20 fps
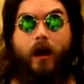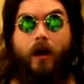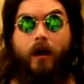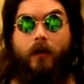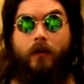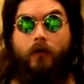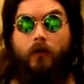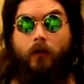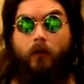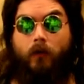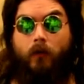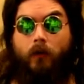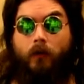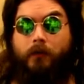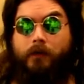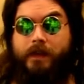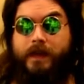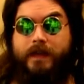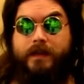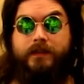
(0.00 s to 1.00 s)
are
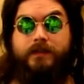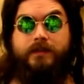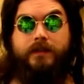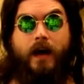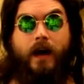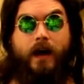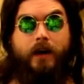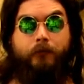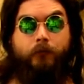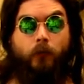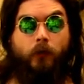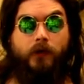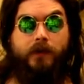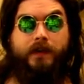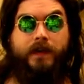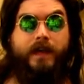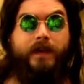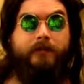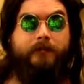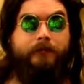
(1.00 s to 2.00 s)
all things I've
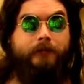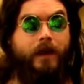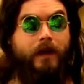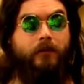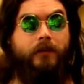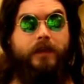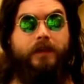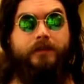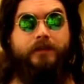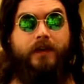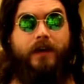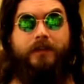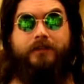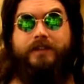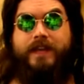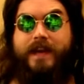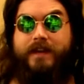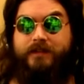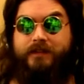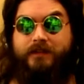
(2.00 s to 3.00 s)
won in various
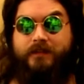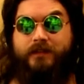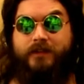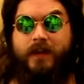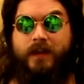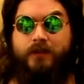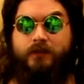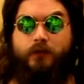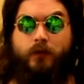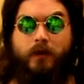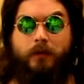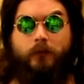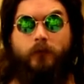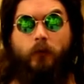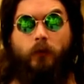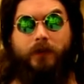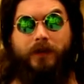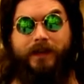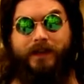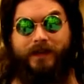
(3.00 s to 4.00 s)
contests, so I'm
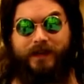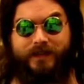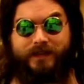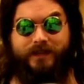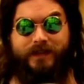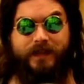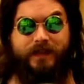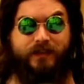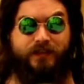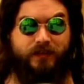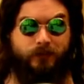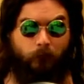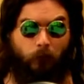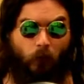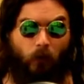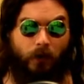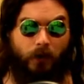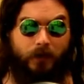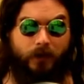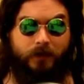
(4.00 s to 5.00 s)
calling this the
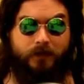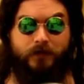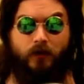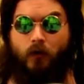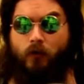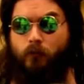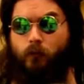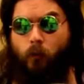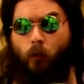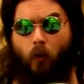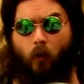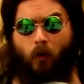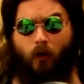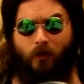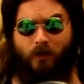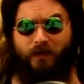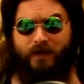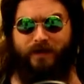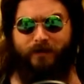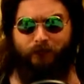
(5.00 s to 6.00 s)
Spoils of
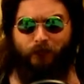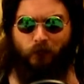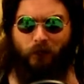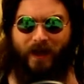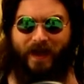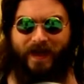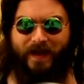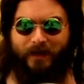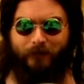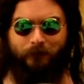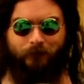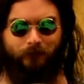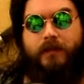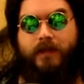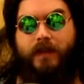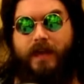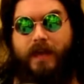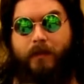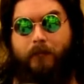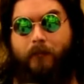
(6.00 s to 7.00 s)
War giveaway.
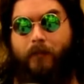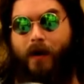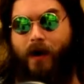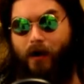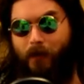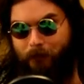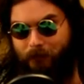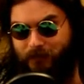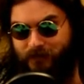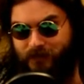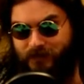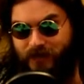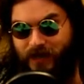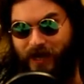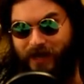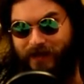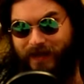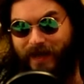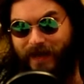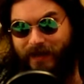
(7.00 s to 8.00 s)
The Pop
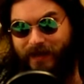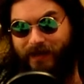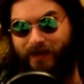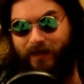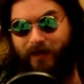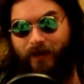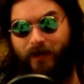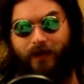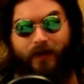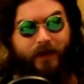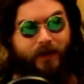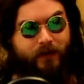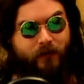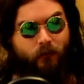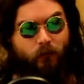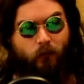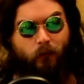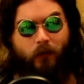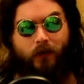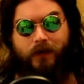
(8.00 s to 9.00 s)
Dalek I
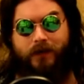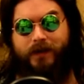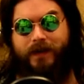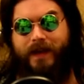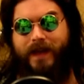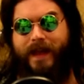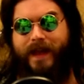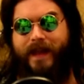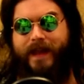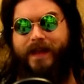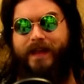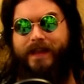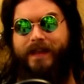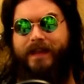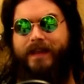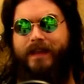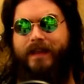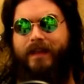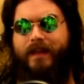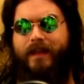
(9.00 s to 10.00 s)
won
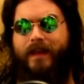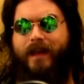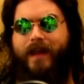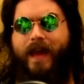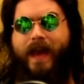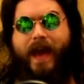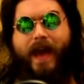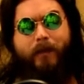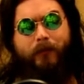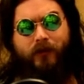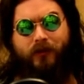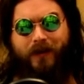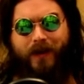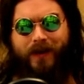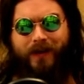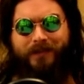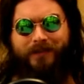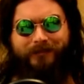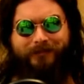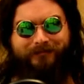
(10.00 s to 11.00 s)
in
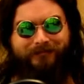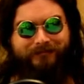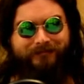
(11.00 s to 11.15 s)
Hebocon.